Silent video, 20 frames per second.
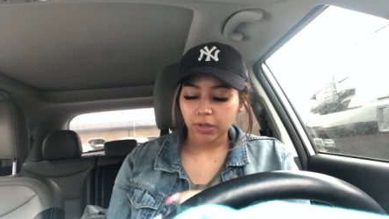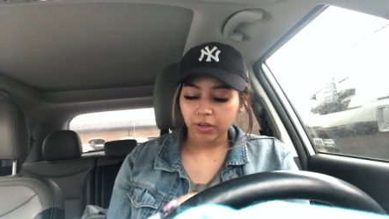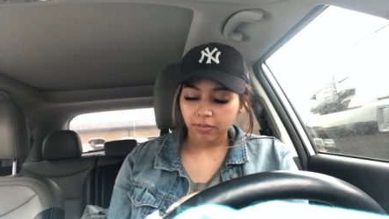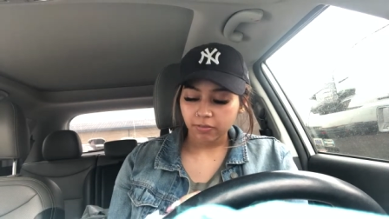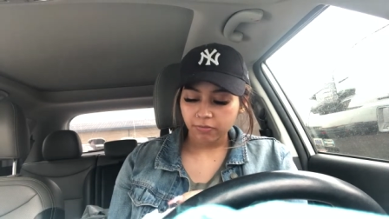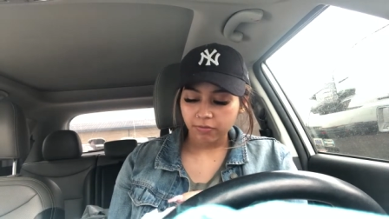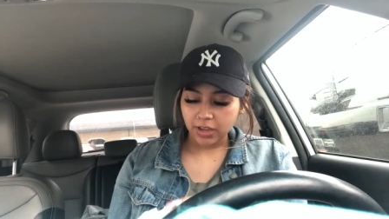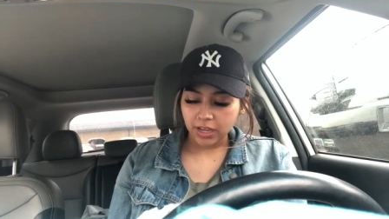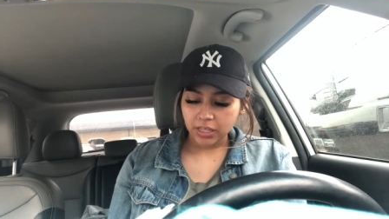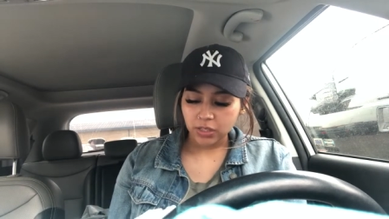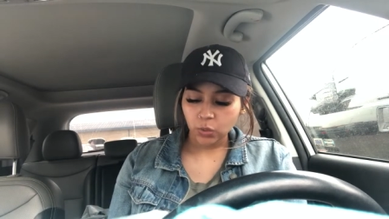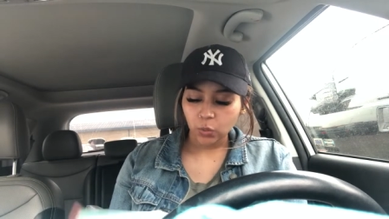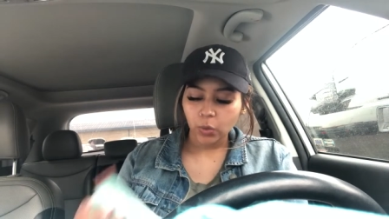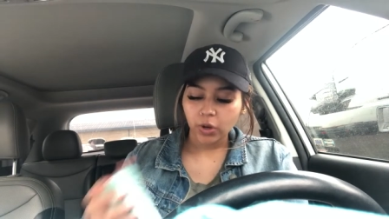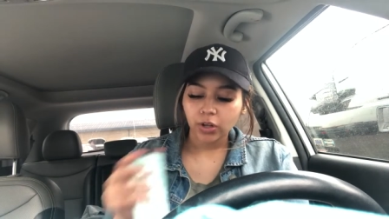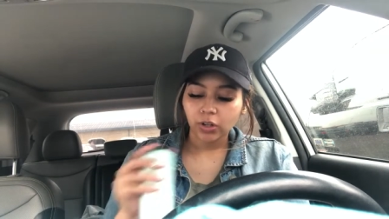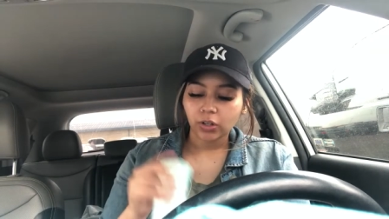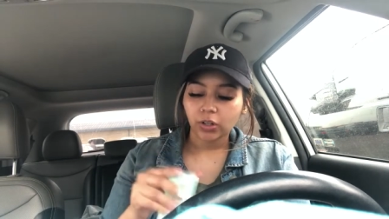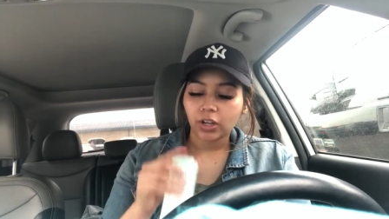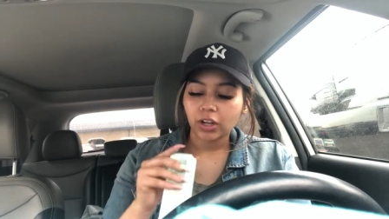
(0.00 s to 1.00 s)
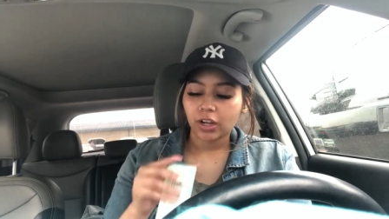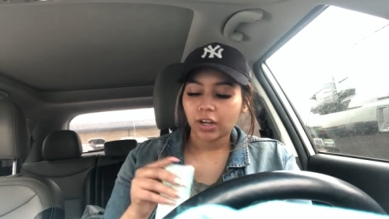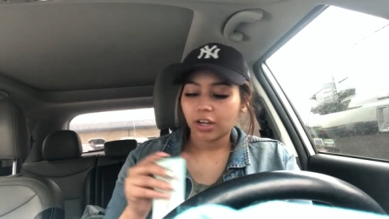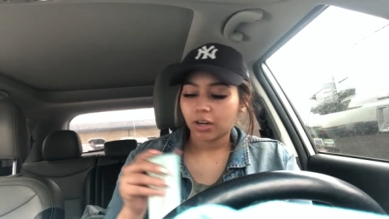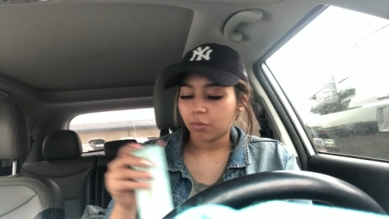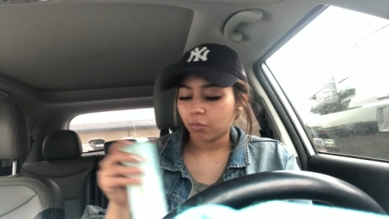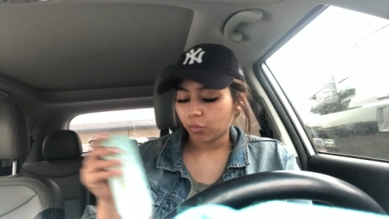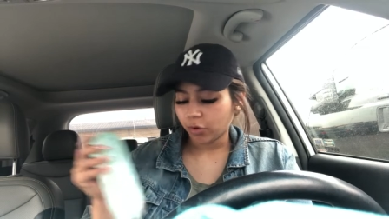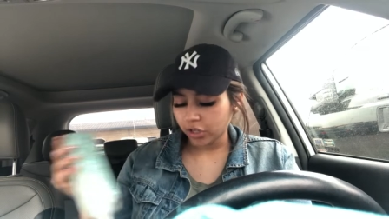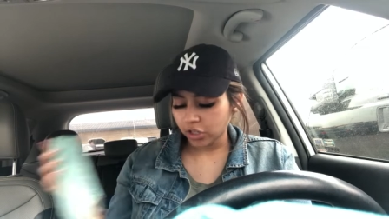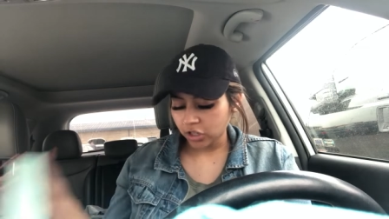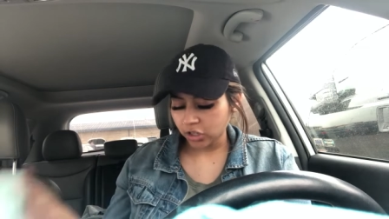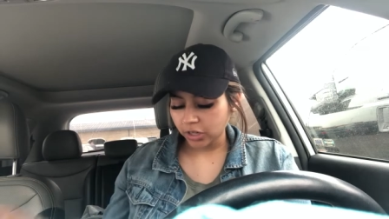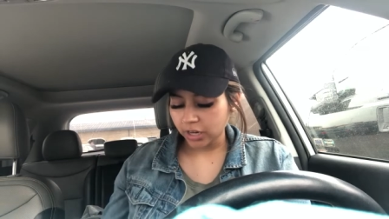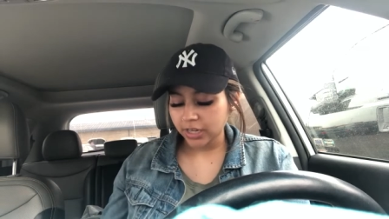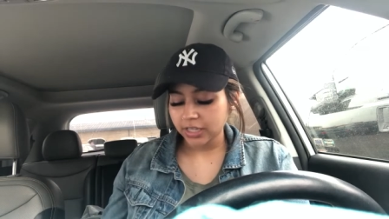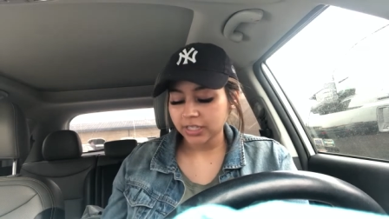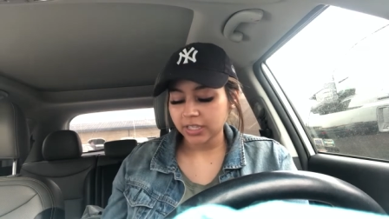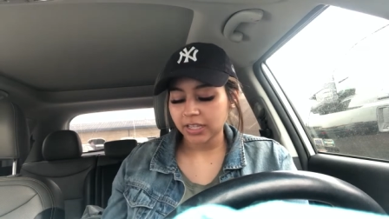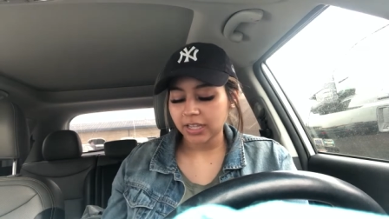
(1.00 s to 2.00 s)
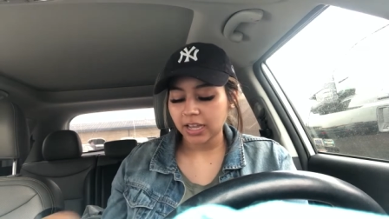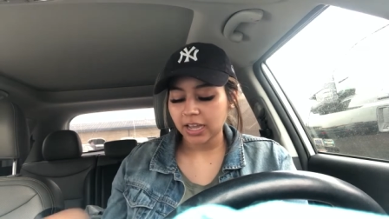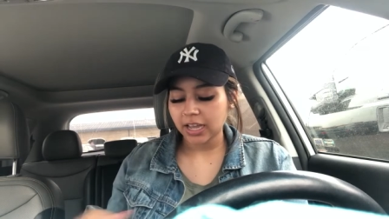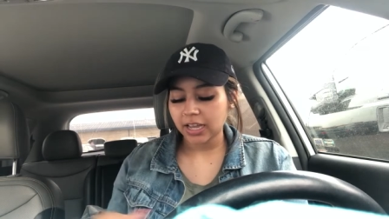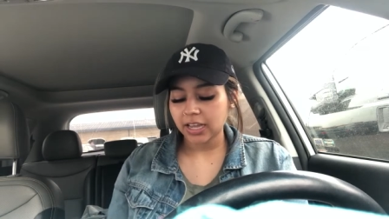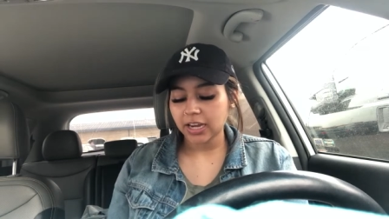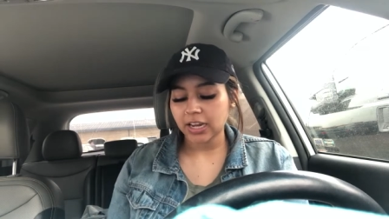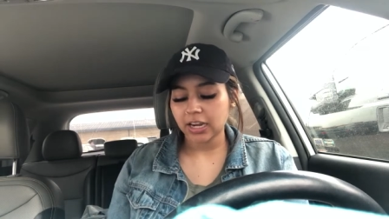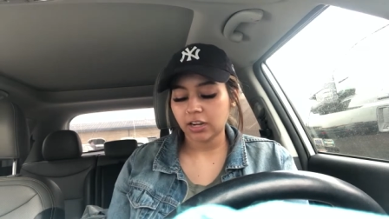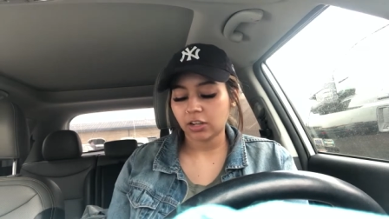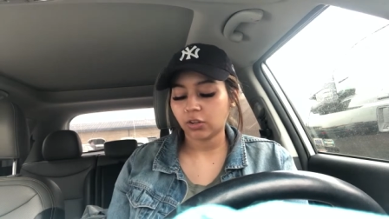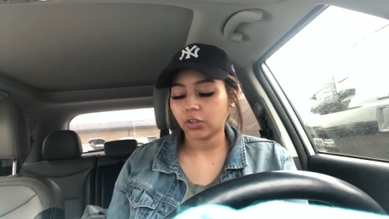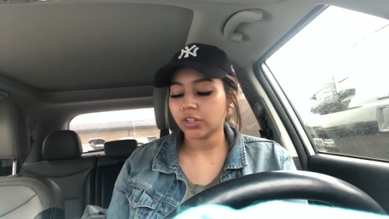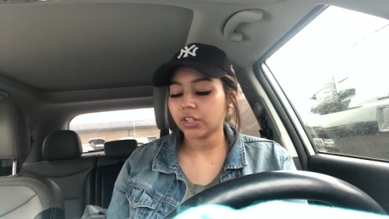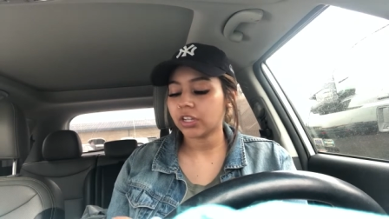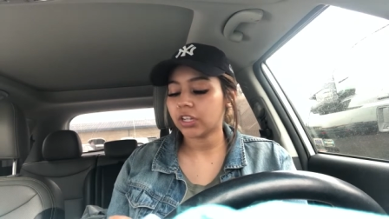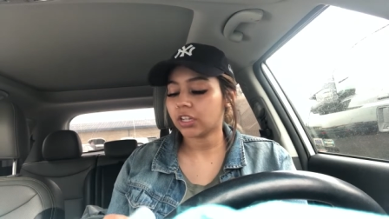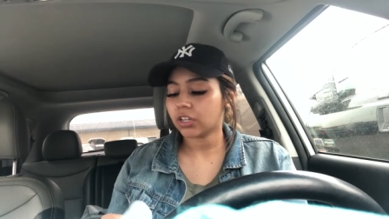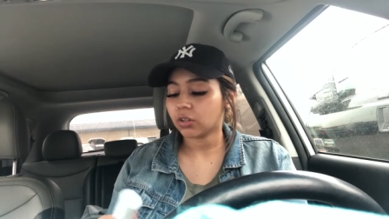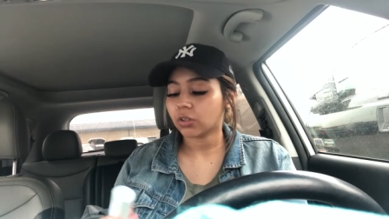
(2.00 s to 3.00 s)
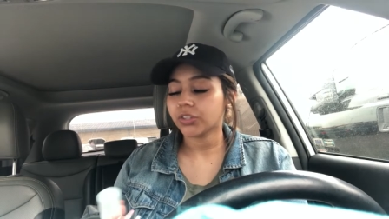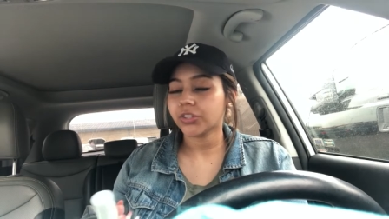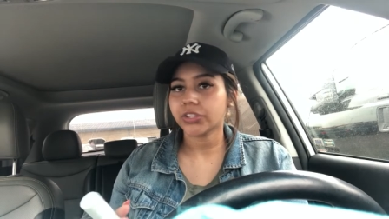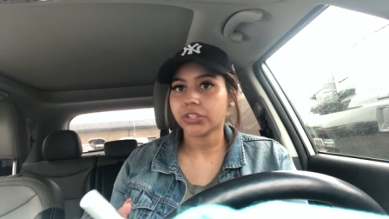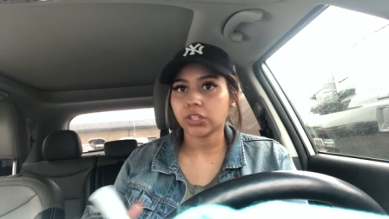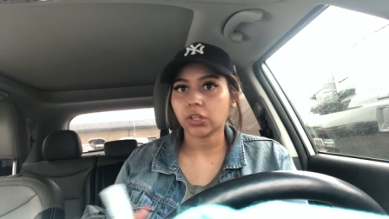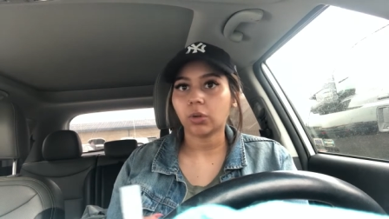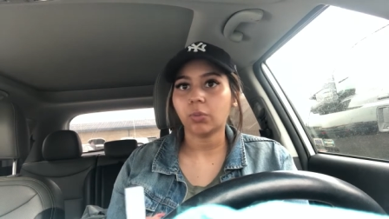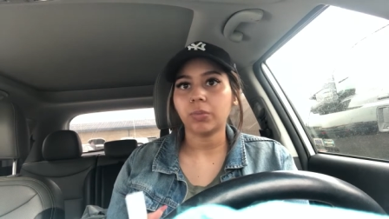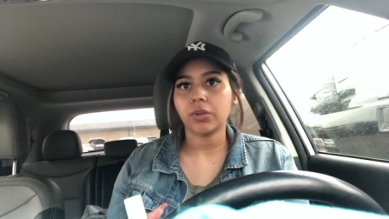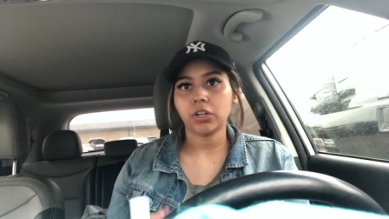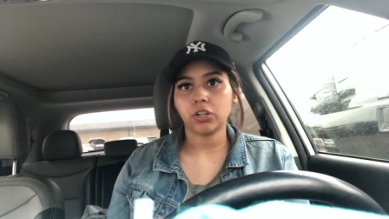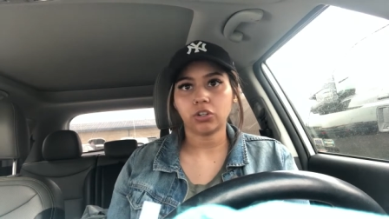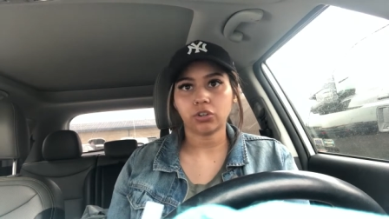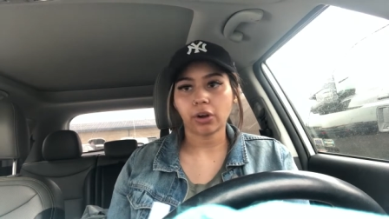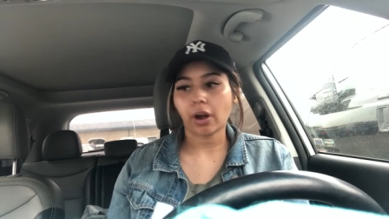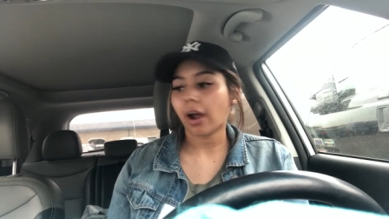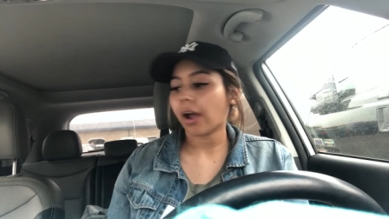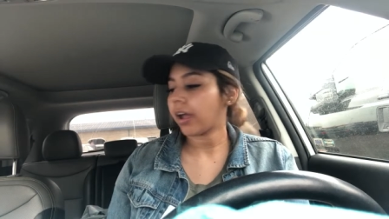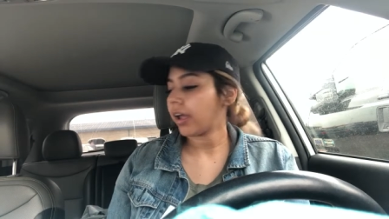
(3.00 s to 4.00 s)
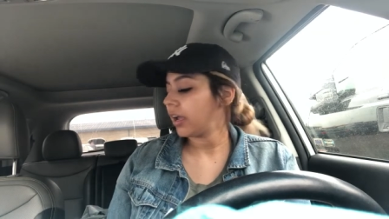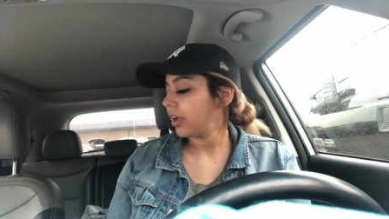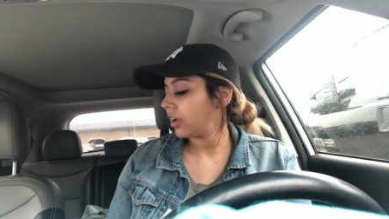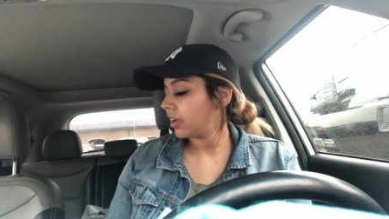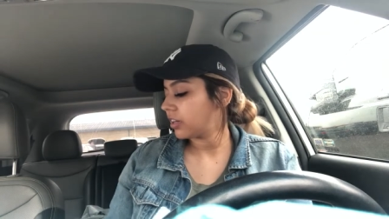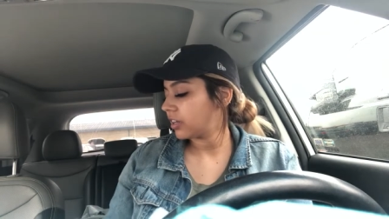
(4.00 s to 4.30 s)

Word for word: put face oil on, moisturize again, and it'll, it'll still be dry.